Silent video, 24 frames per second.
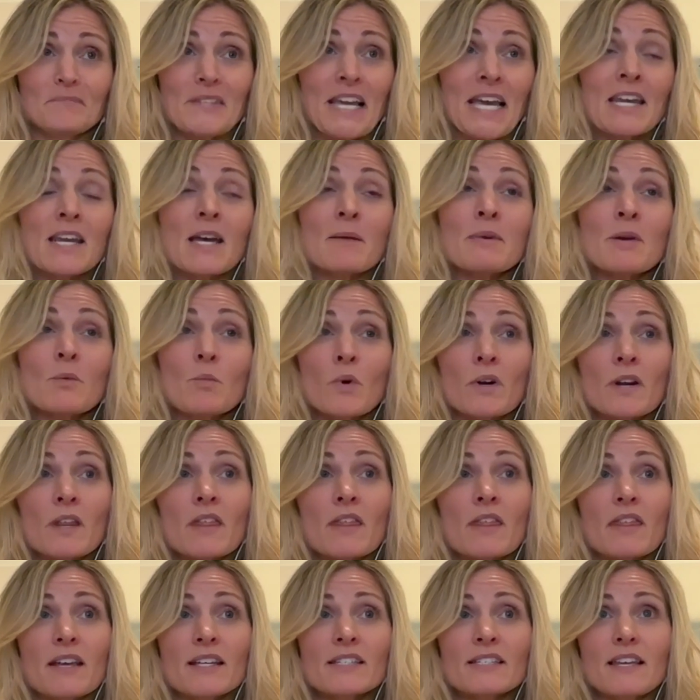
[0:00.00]
And I mean, one of
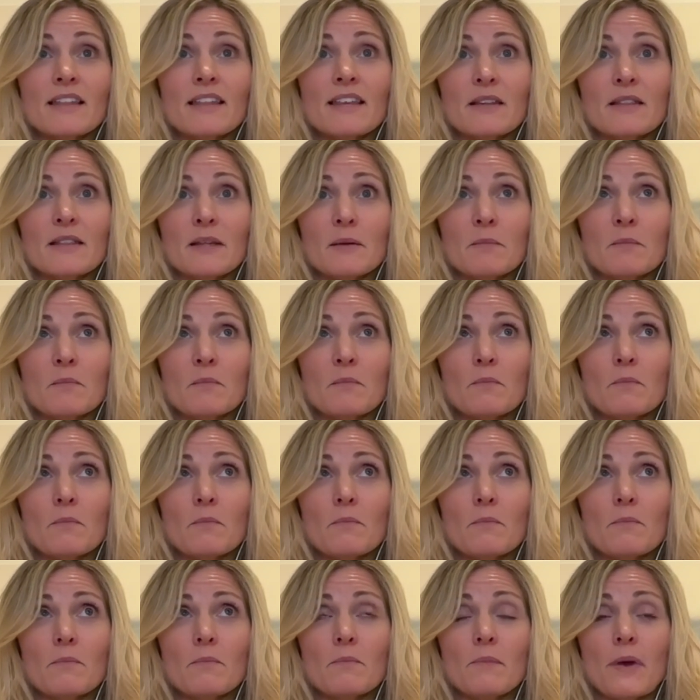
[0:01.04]
the things I think that
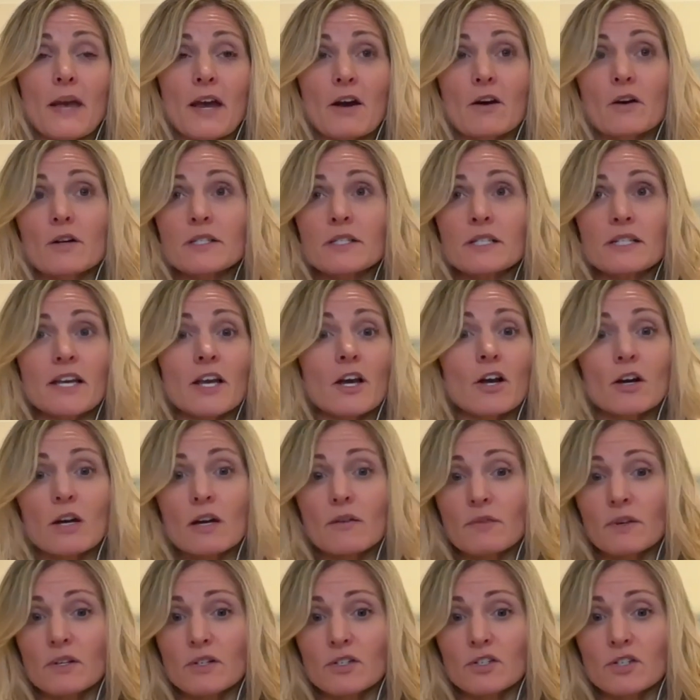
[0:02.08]
parents and
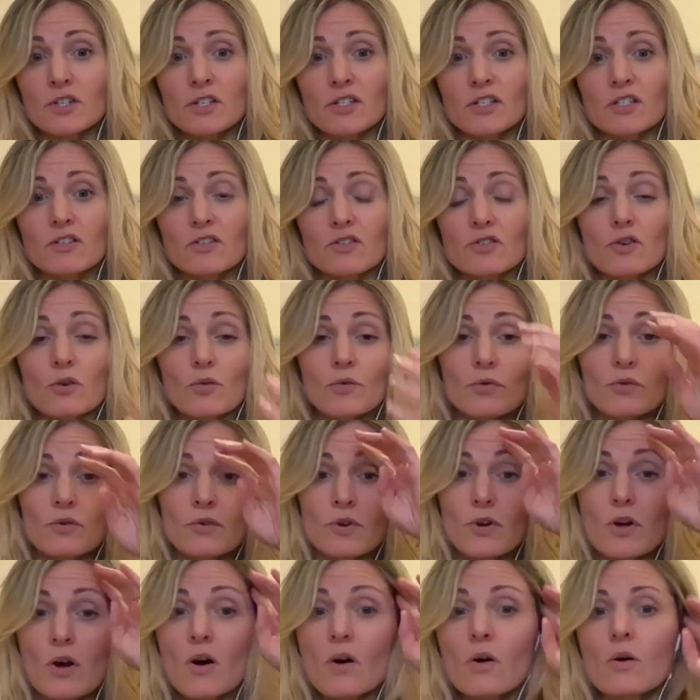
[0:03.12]
caregivers just don't
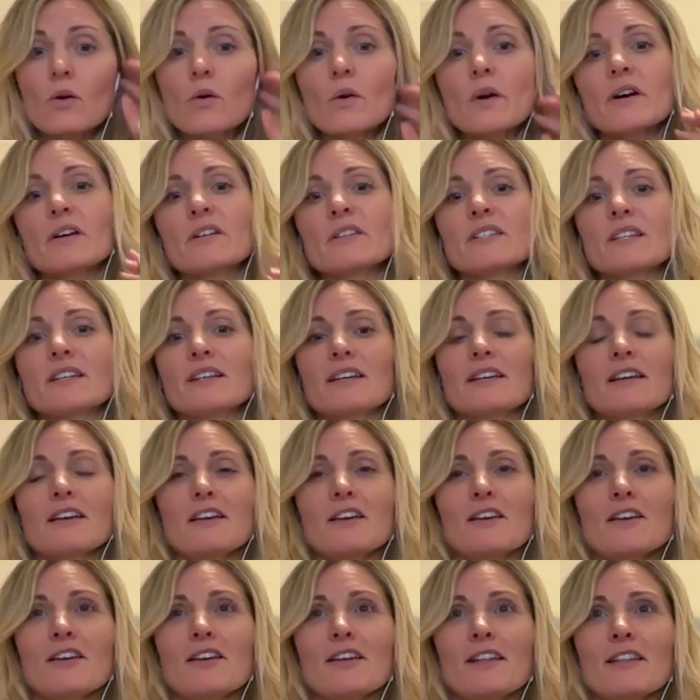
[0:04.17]
know is like
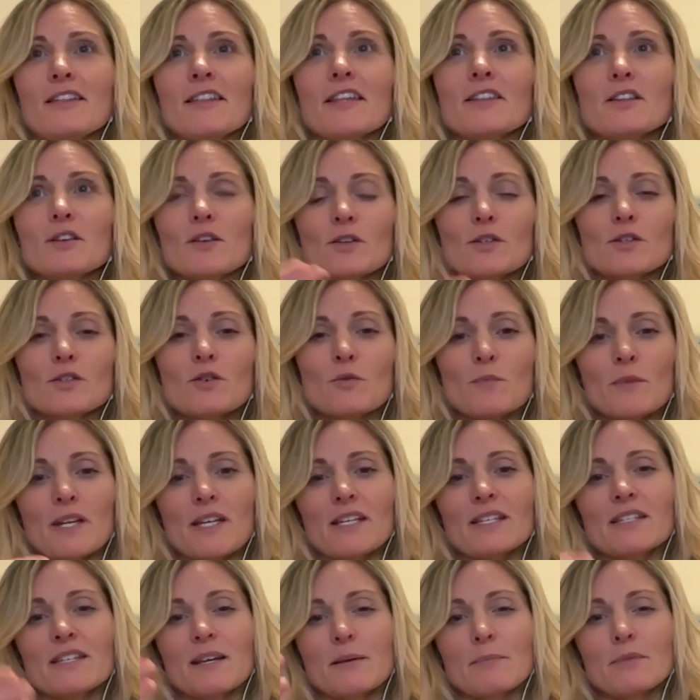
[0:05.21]
that there are so many
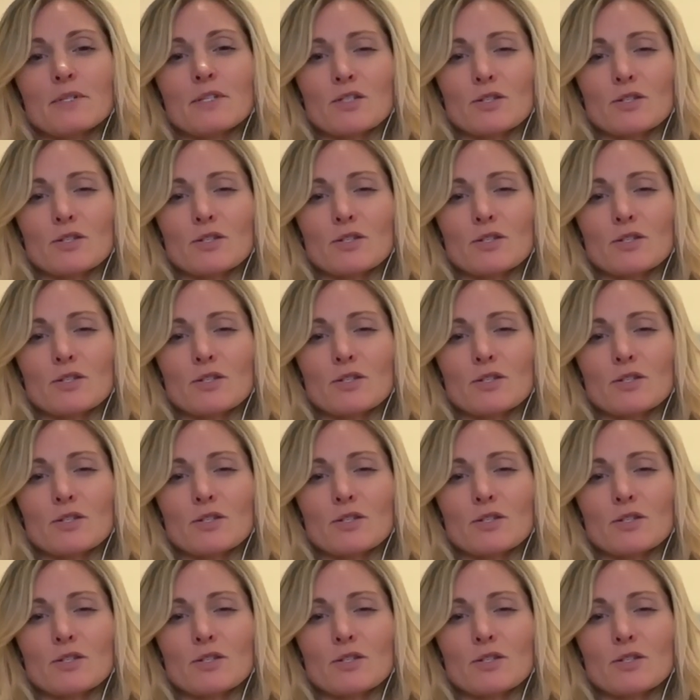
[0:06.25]
steps